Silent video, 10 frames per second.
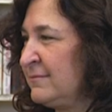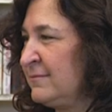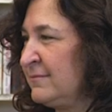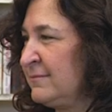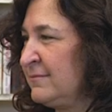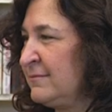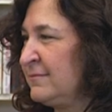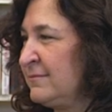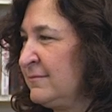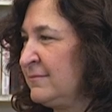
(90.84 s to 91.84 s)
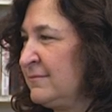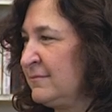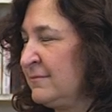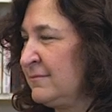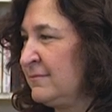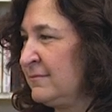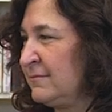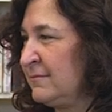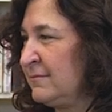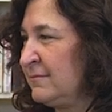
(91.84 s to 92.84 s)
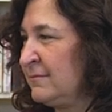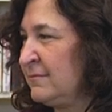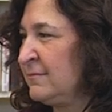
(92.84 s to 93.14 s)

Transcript: (silent)